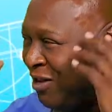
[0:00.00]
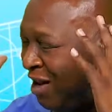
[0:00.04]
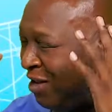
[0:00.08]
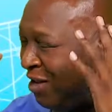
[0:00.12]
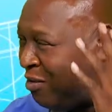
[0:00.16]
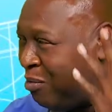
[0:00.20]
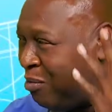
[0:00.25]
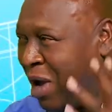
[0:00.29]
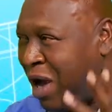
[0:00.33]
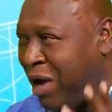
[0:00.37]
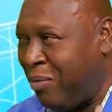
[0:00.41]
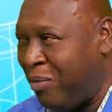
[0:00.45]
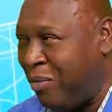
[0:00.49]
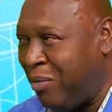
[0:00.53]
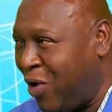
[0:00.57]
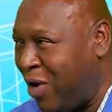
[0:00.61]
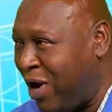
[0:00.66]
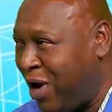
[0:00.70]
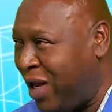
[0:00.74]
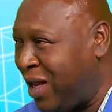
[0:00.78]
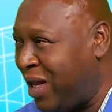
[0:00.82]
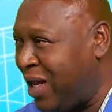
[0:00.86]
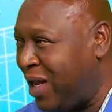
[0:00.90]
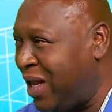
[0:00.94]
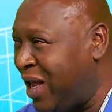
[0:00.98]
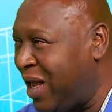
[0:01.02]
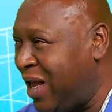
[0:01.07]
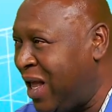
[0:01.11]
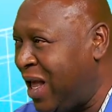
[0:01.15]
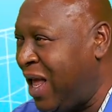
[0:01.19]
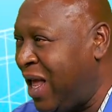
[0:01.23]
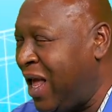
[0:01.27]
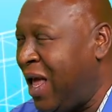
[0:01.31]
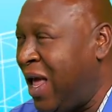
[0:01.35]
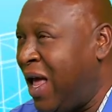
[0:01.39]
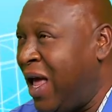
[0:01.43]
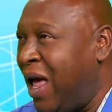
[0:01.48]
It's mind-blowing.
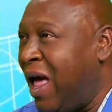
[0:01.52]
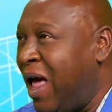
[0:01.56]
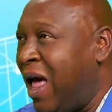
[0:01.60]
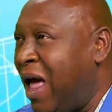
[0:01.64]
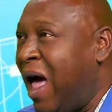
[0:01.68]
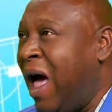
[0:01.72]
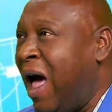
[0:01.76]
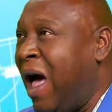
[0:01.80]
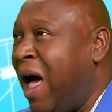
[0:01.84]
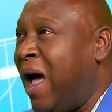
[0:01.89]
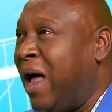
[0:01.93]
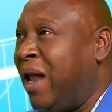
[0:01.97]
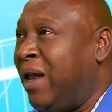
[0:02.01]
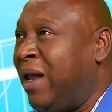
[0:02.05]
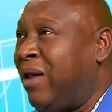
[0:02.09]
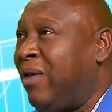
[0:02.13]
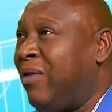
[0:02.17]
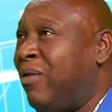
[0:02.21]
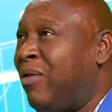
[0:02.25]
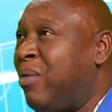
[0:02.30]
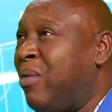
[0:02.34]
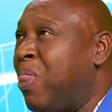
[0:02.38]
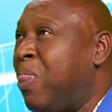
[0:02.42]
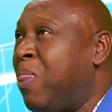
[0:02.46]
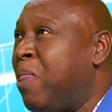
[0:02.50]
And